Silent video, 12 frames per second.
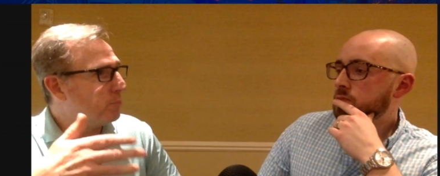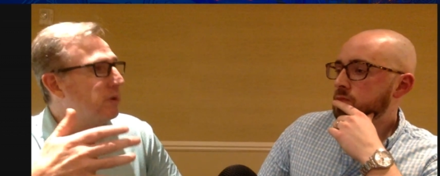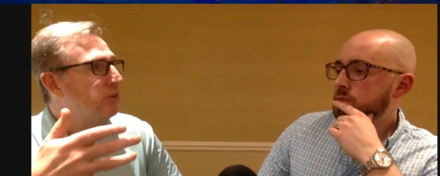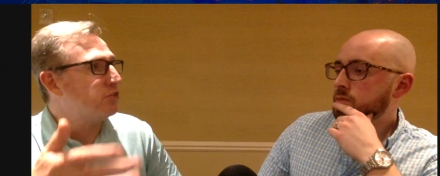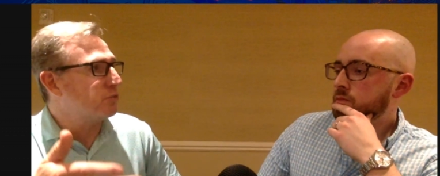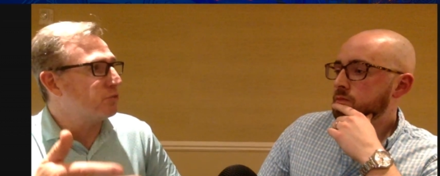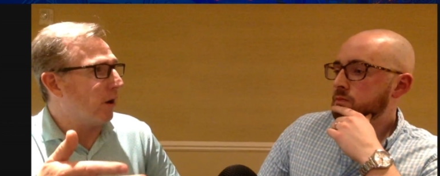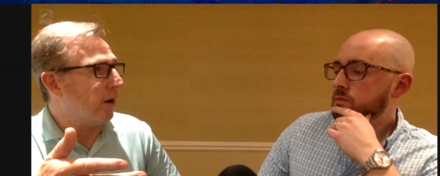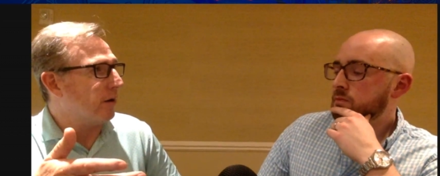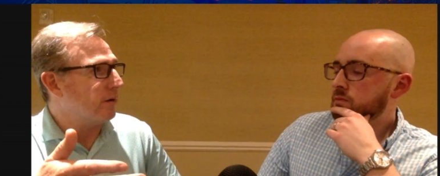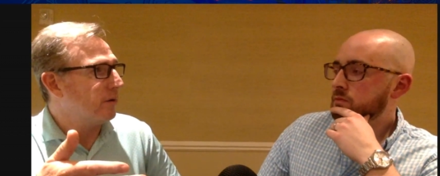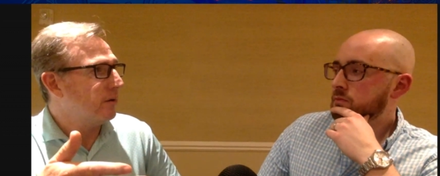Speaker 1: be
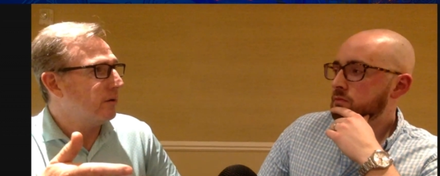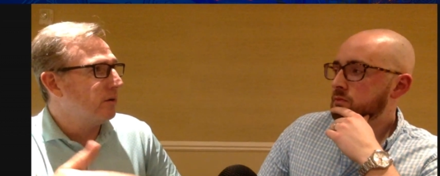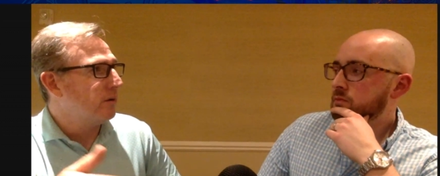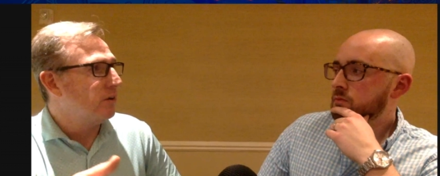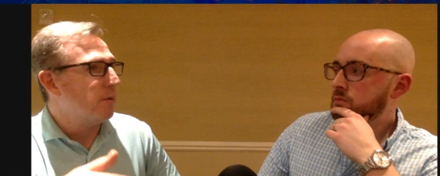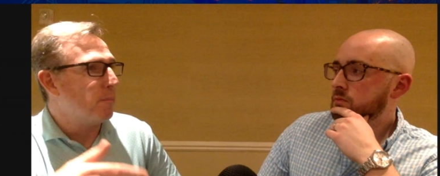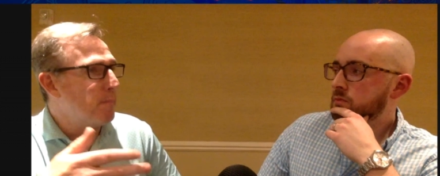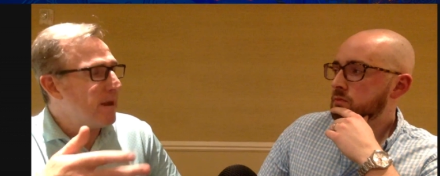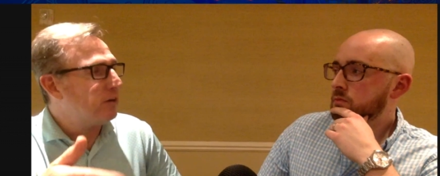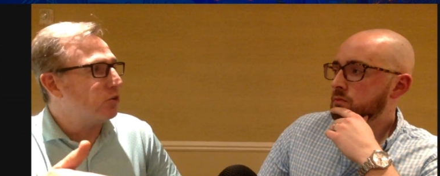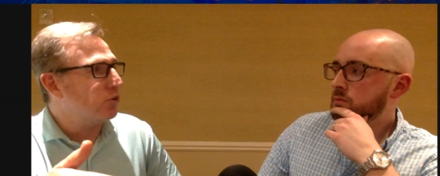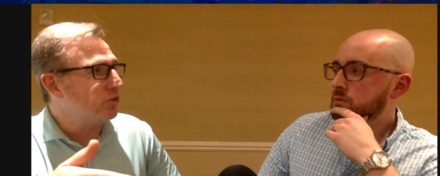smart,
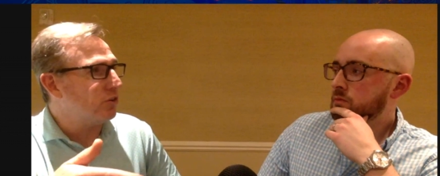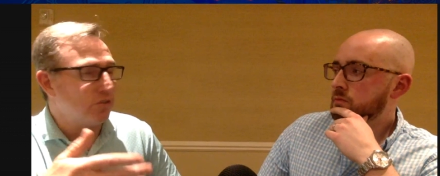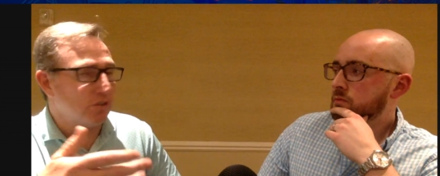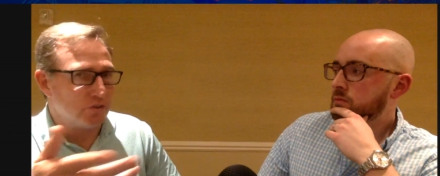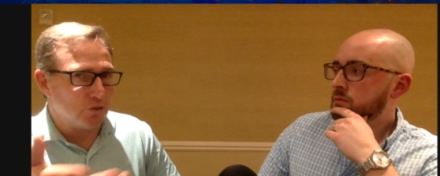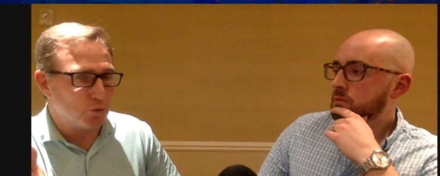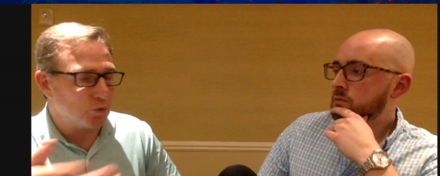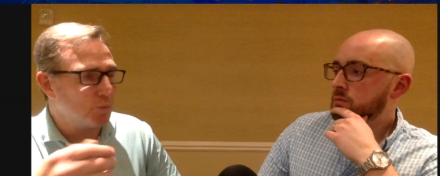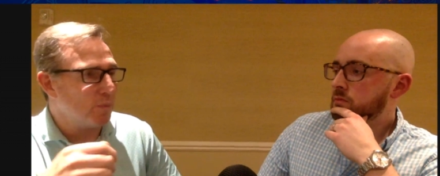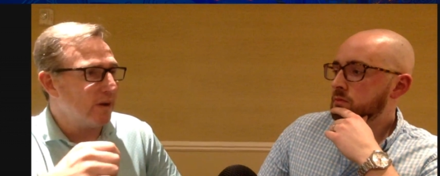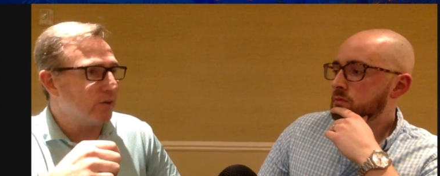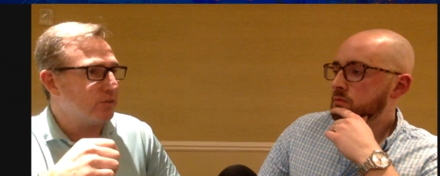make good decisions,
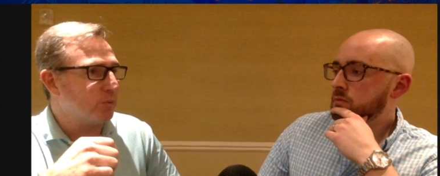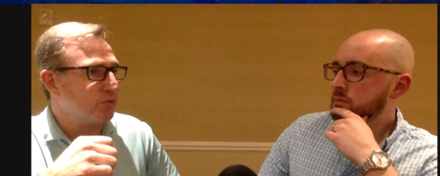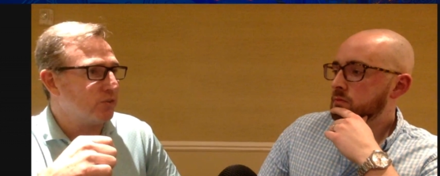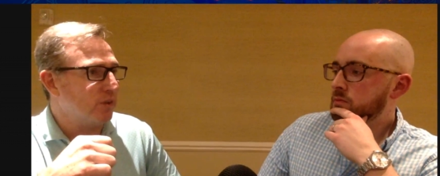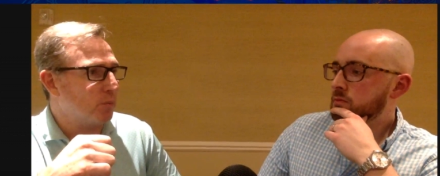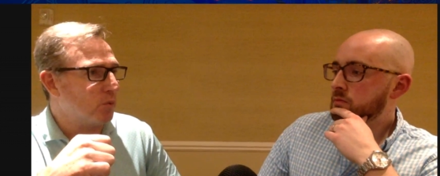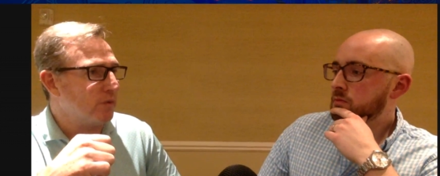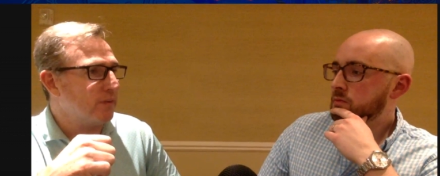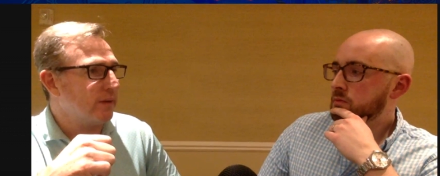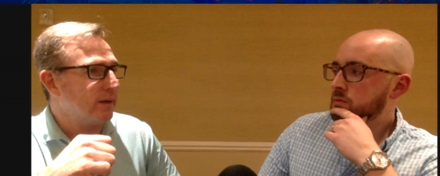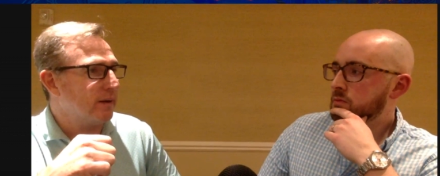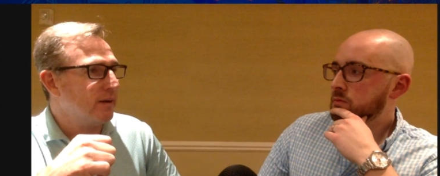which Mayo said was the number one
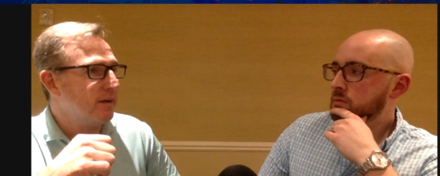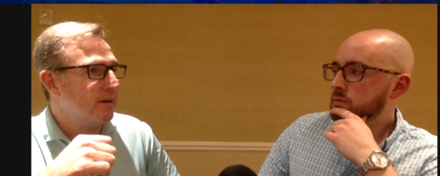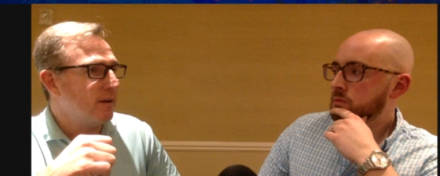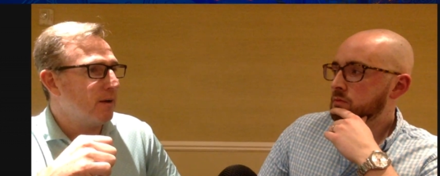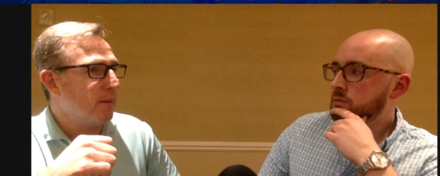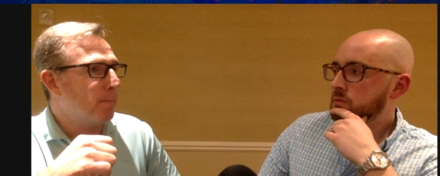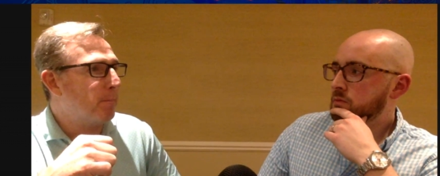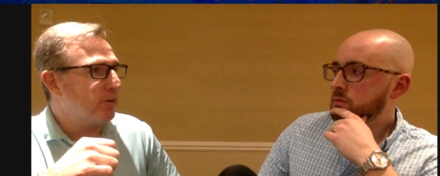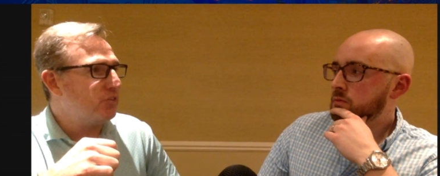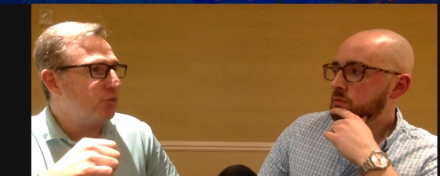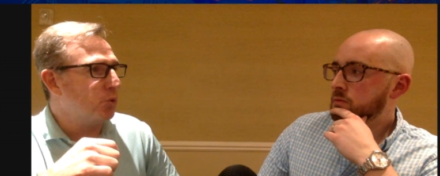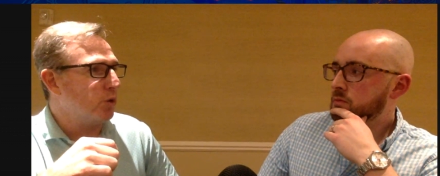thing,
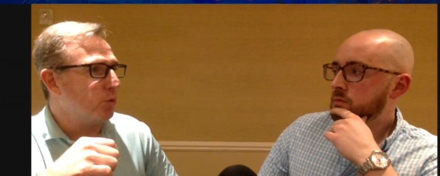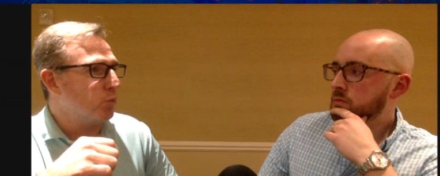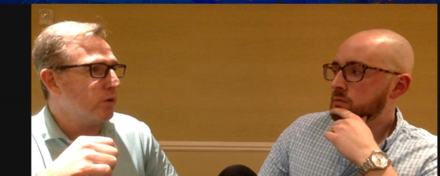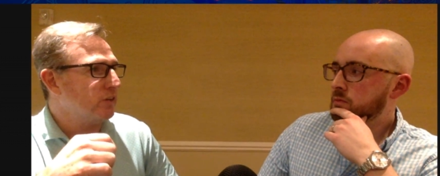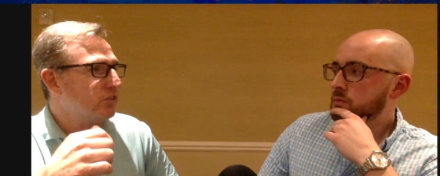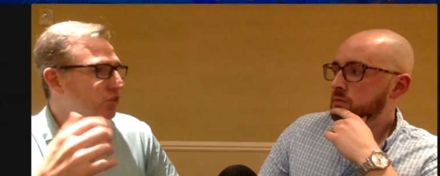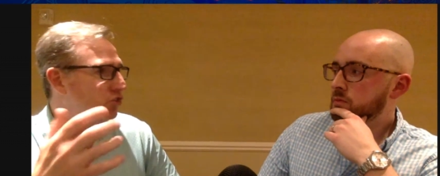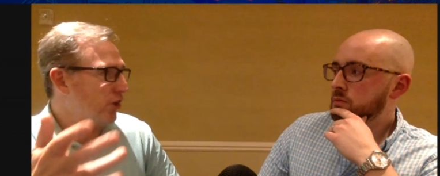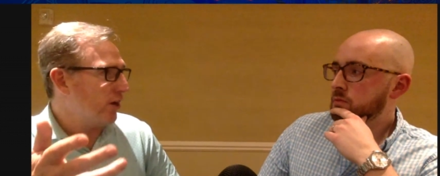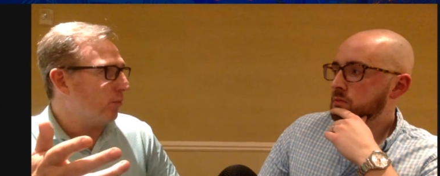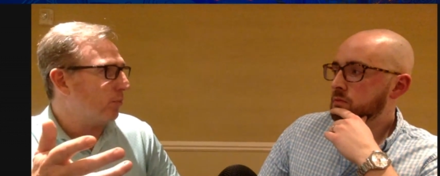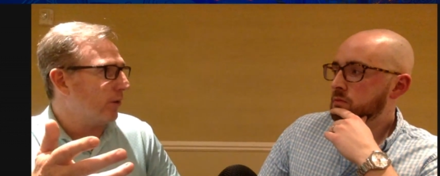but do it when it's a
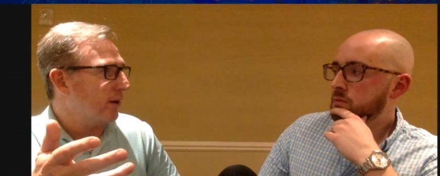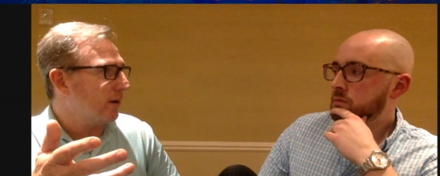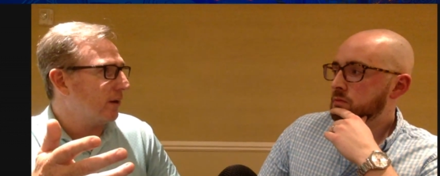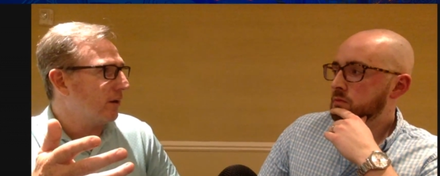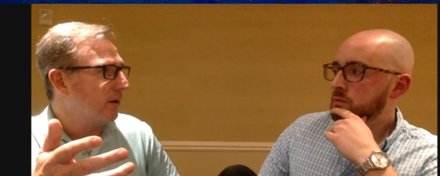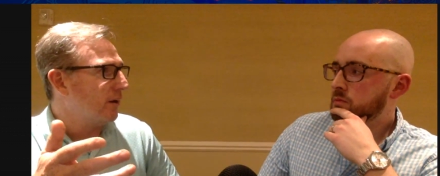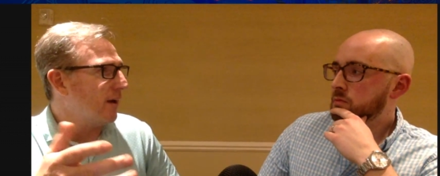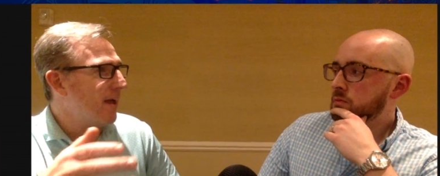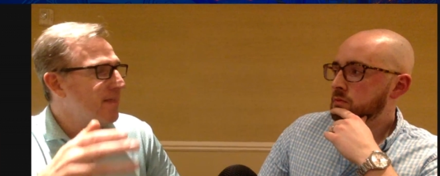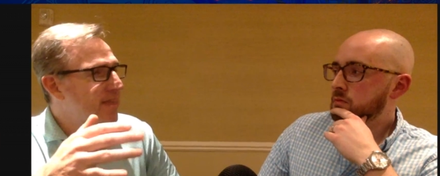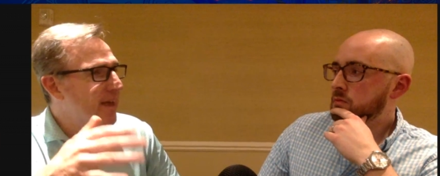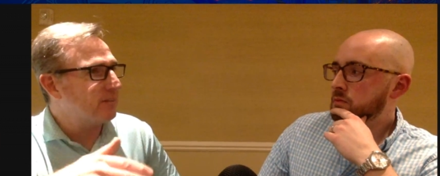jailbreak.
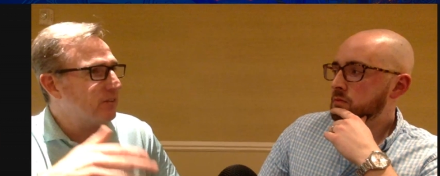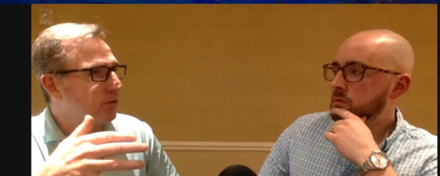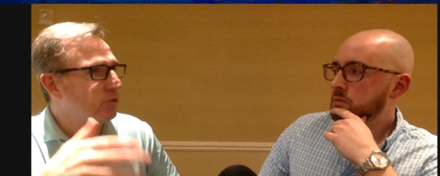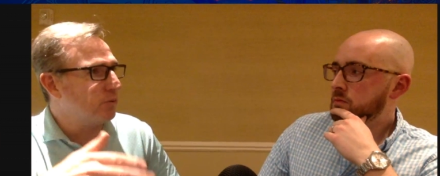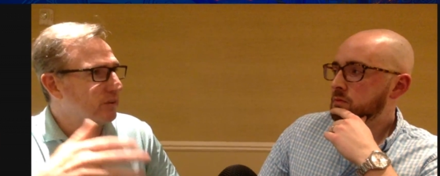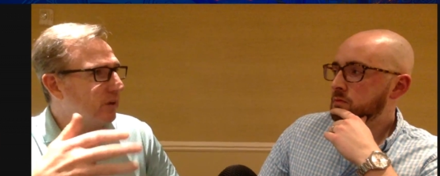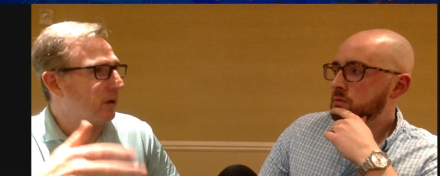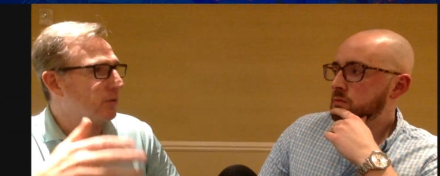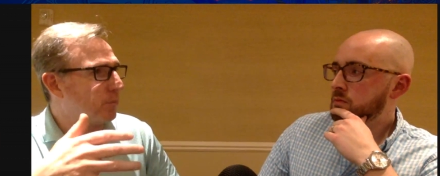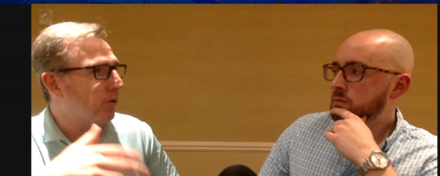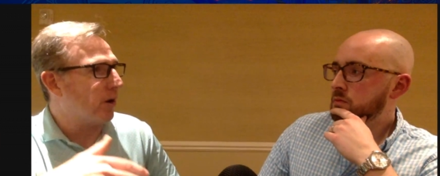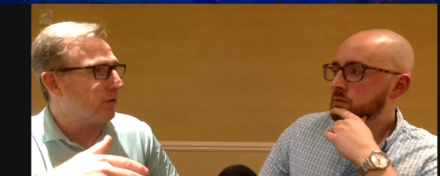And that's how you retire
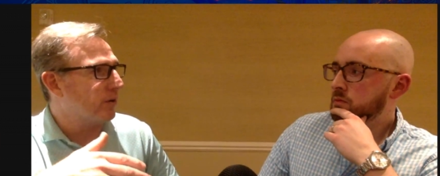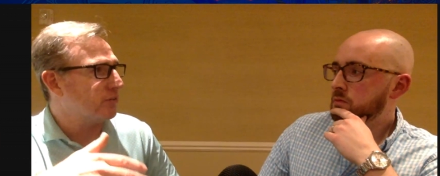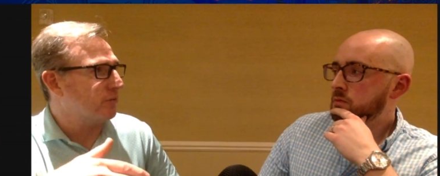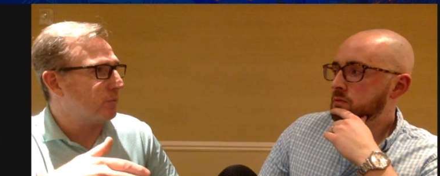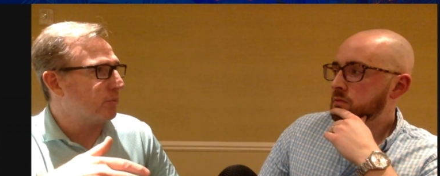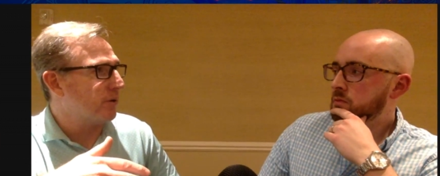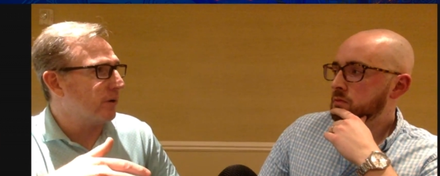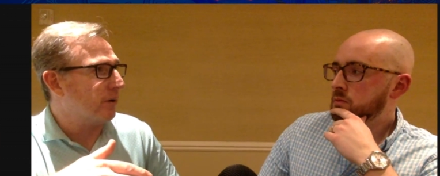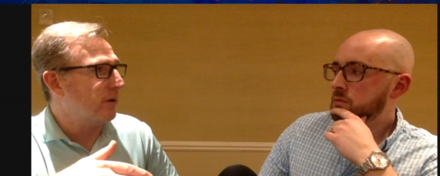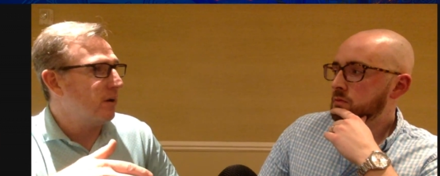the progress of a player.